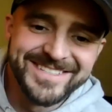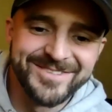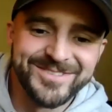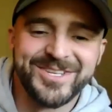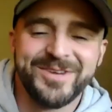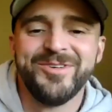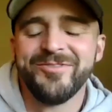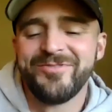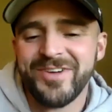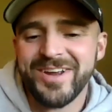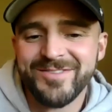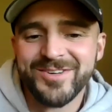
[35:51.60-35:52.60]
So some of your
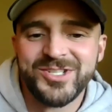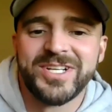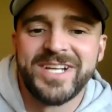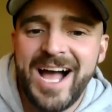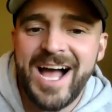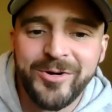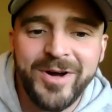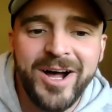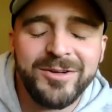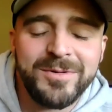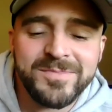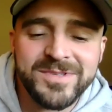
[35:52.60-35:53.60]
favorite Chicago
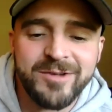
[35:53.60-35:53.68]
albums.